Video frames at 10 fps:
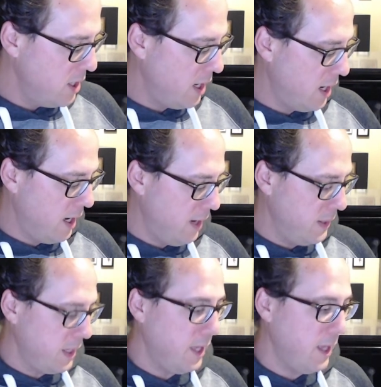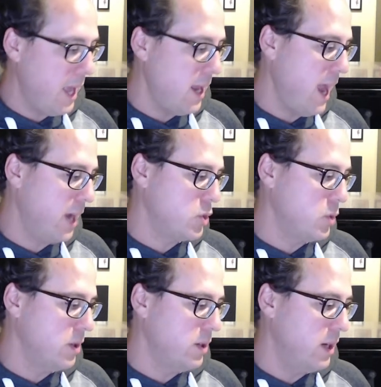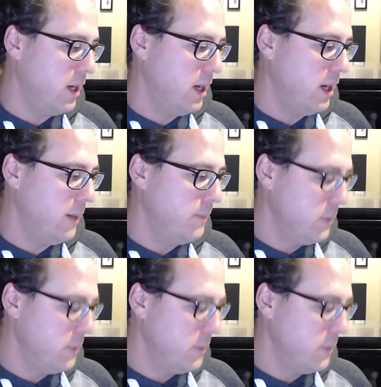they can get extra...